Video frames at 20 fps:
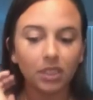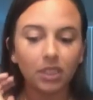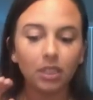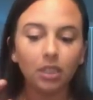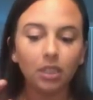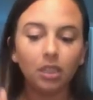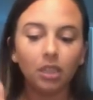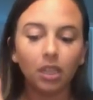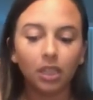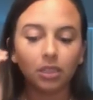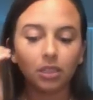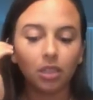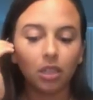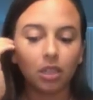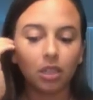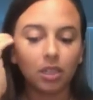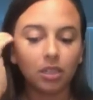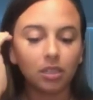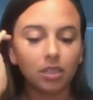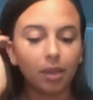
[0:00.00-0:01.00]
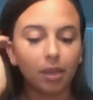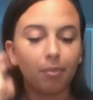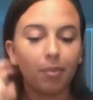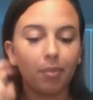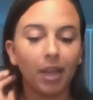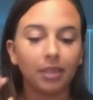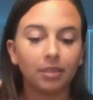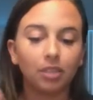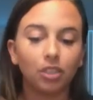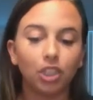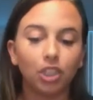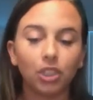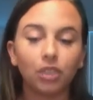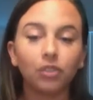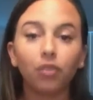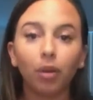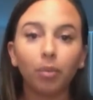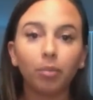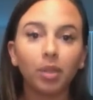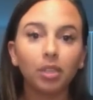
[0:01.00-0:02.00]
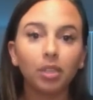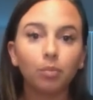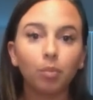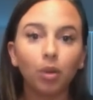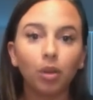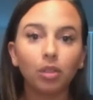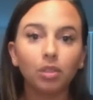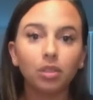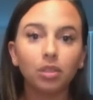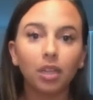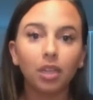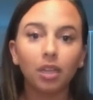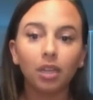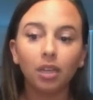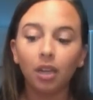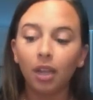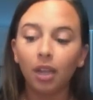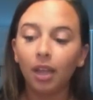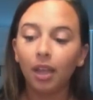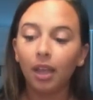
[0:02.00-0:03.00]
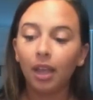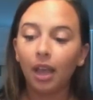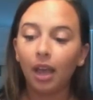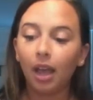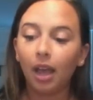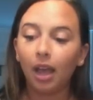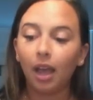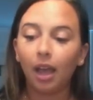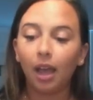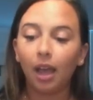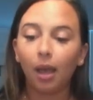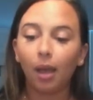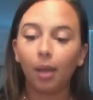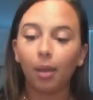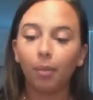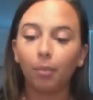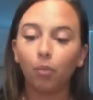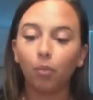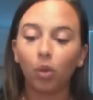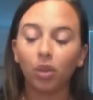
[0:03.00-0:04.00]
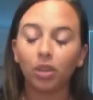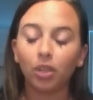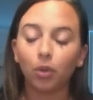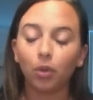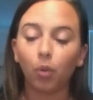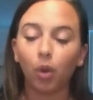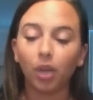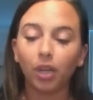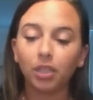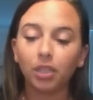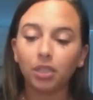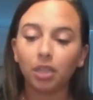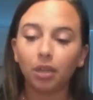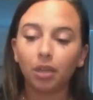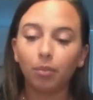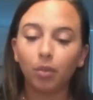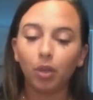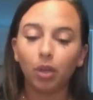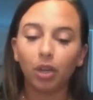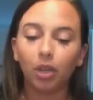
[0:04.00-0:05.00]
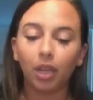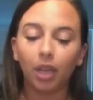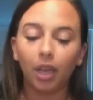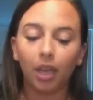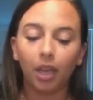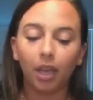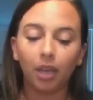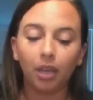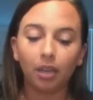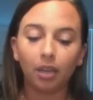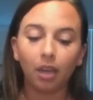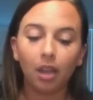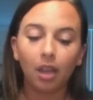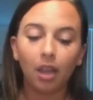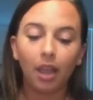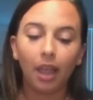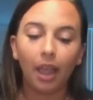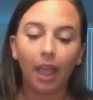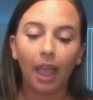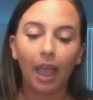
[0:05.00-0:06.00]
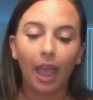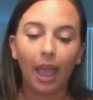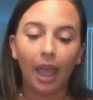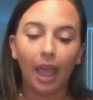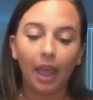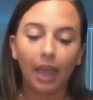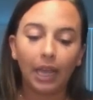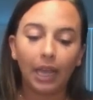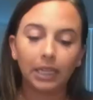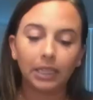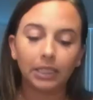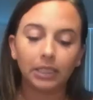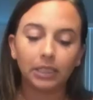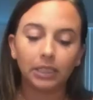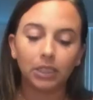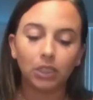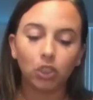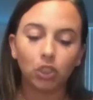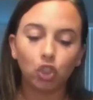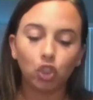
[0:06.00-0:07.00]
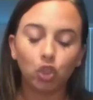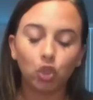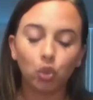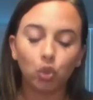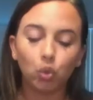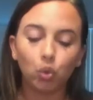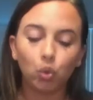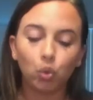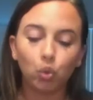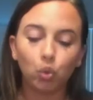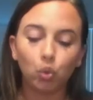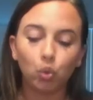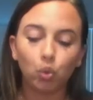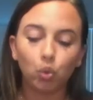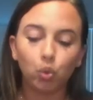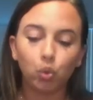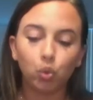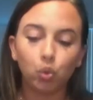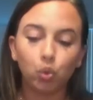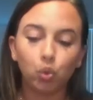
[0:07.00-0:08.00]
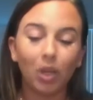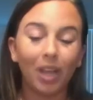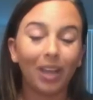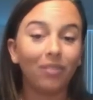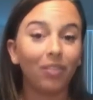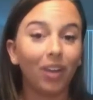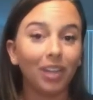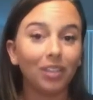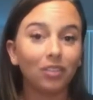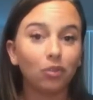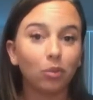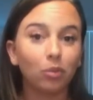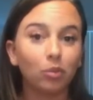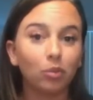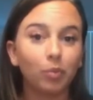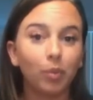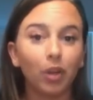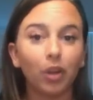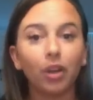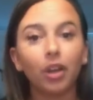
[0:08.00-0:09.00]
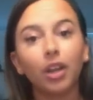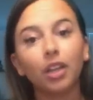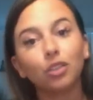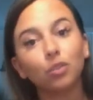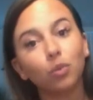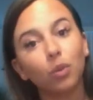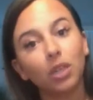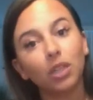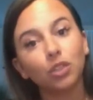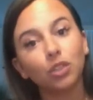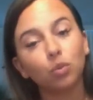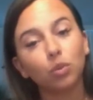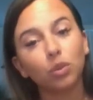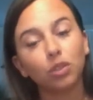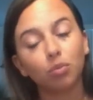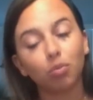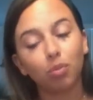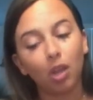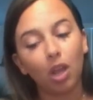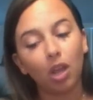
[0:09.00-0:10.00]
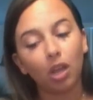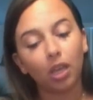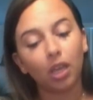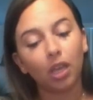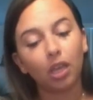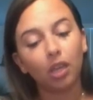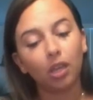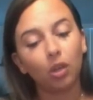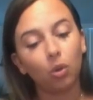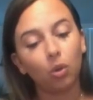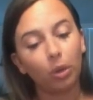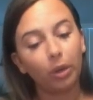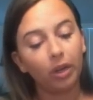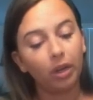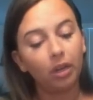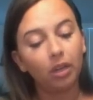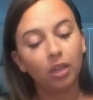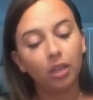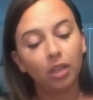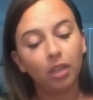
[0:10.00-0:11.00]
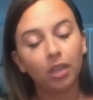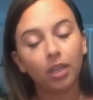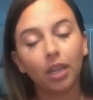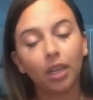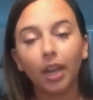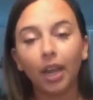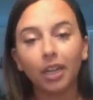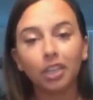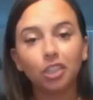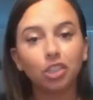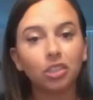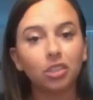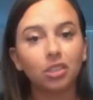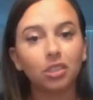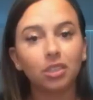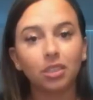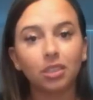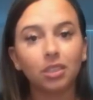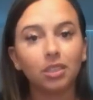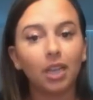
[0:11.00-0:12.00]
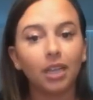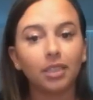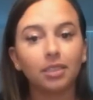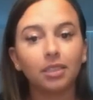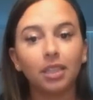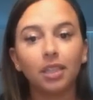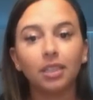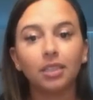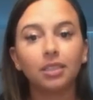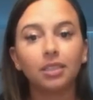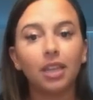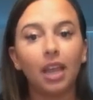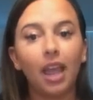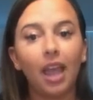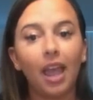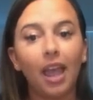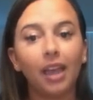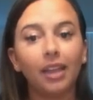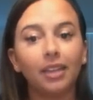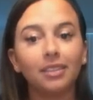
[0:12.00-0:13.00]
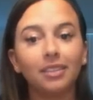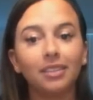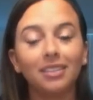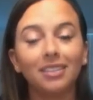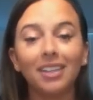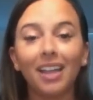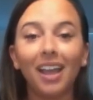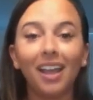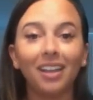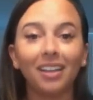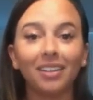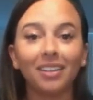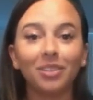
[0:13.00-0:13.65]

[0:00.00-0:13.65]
let's look into messages from this person, um, what they're wanting to communicate and um, advice from spirit as well as what's blocking your connections, successes, and yeah.